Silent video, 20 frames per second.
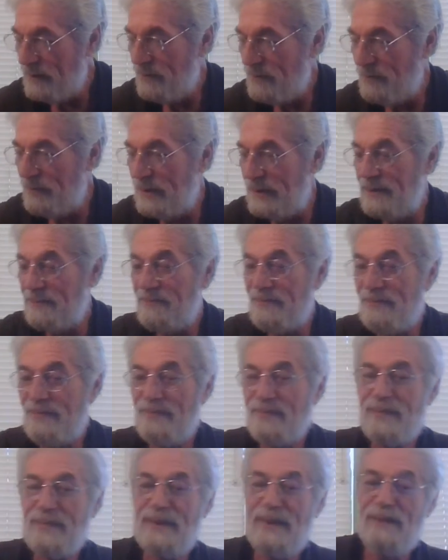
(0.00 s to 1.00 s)
But
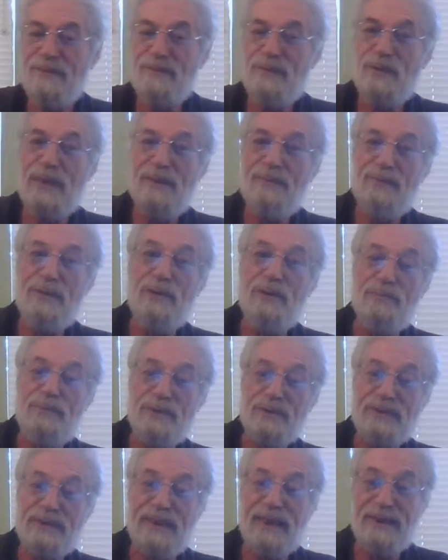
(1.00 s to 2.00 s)
if you have
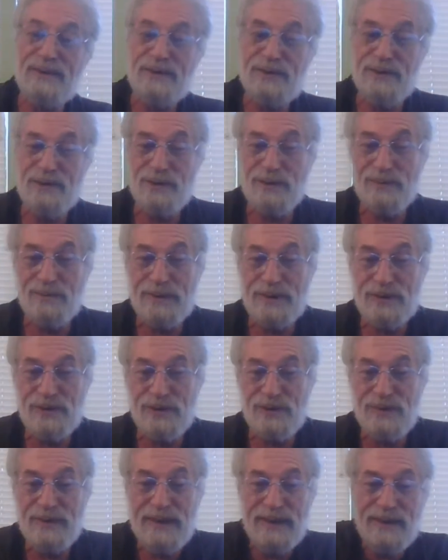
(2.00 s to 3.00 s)
lupus, that's the herb that
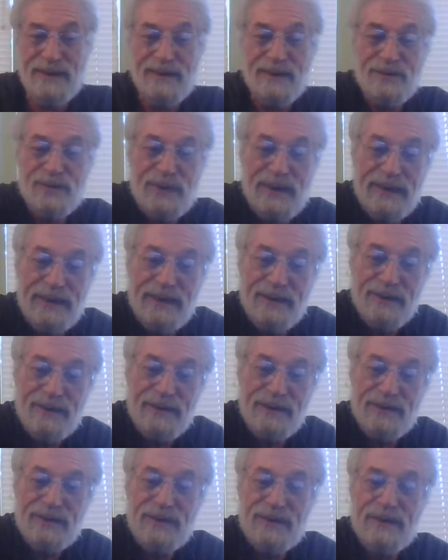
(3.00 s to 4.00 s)
you need. It's right here.
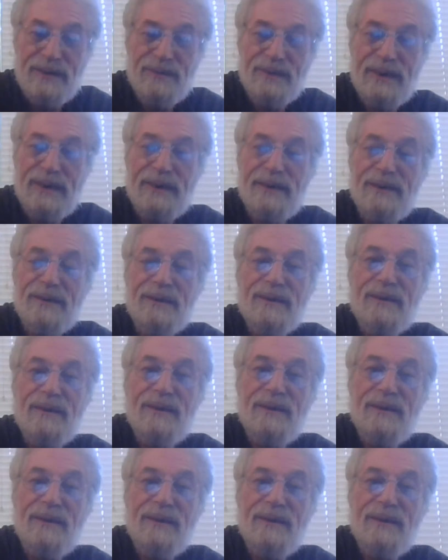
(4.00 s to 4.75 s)
This is it right here.